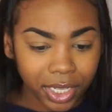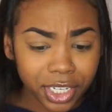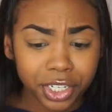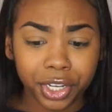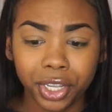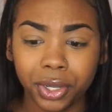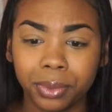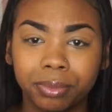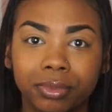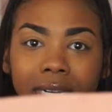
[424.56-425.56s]
These are
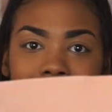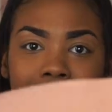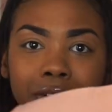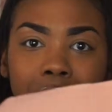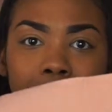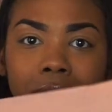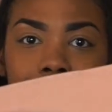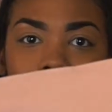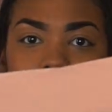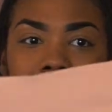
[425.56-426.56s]
cute, nice and neutral.
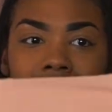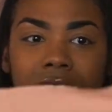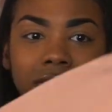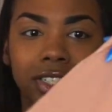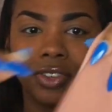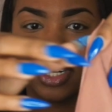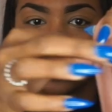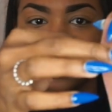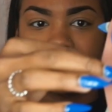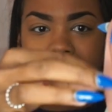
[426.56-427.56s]
Like you can wear it under a
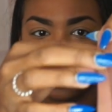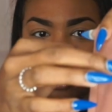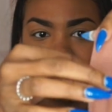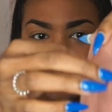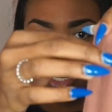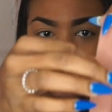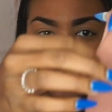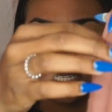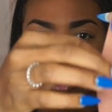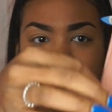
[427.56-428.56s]
dress because it doesn't have like a
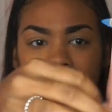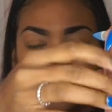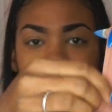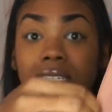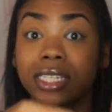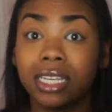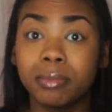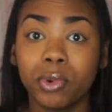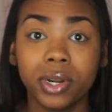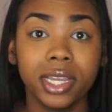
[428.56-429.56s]

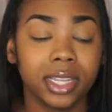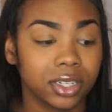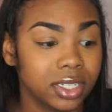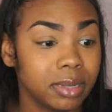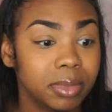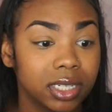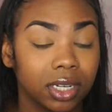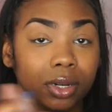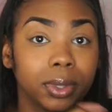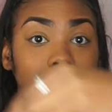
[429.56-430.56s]
seam on it. They're seamless
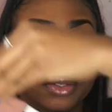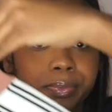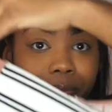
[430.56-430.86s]
underwear.